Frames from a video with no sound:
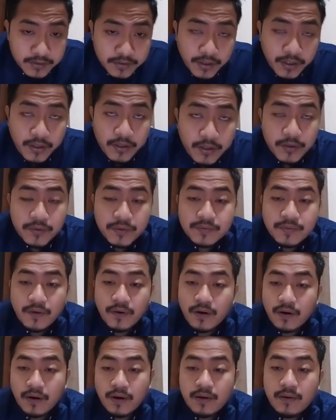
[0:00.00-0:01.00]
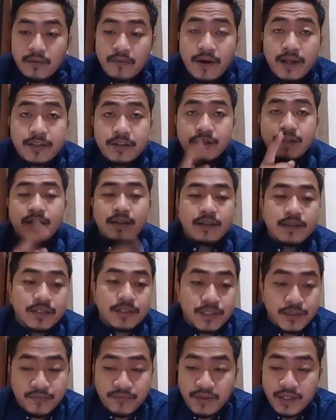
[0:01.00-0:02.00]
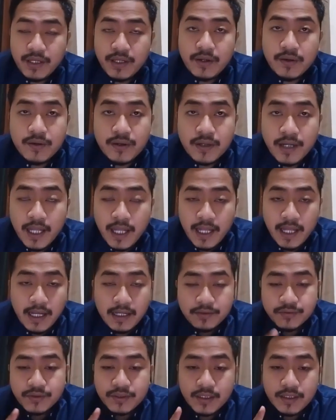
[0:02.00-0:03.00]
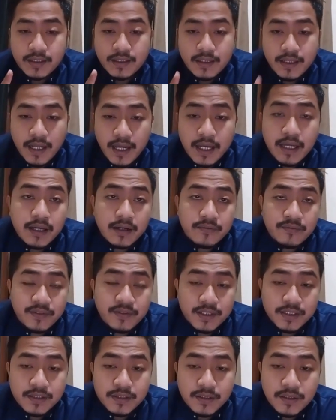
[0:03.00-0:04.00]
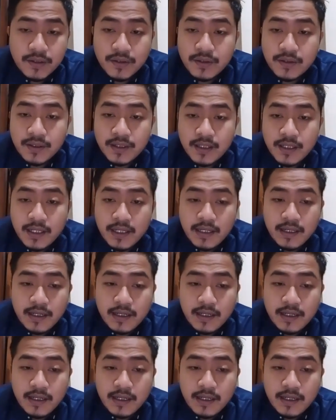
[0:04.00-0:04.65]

Thank you for watching this video, and the next video